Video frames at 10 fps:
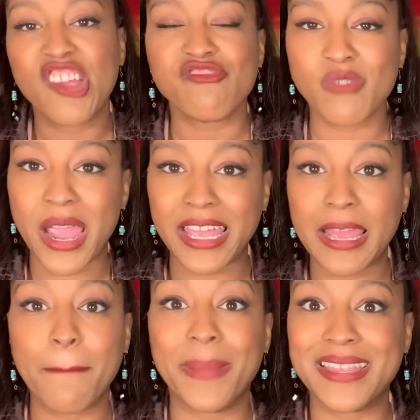Right,
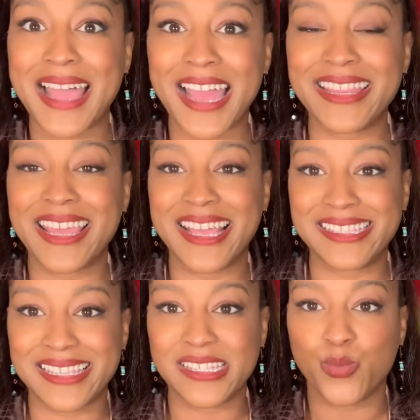but not in the
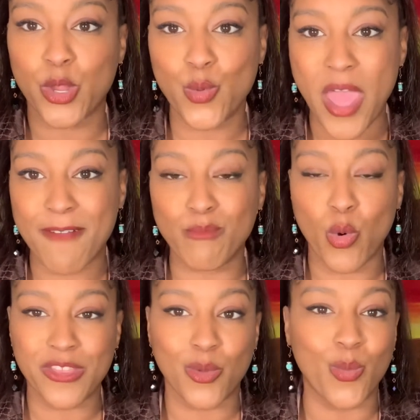instance where you have more
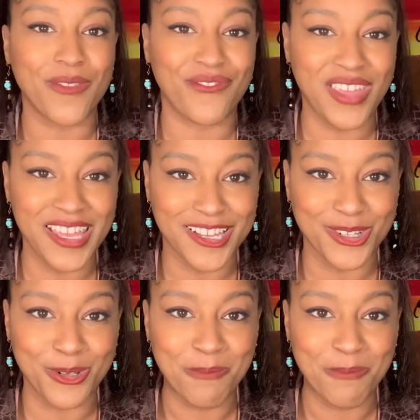than one vehicle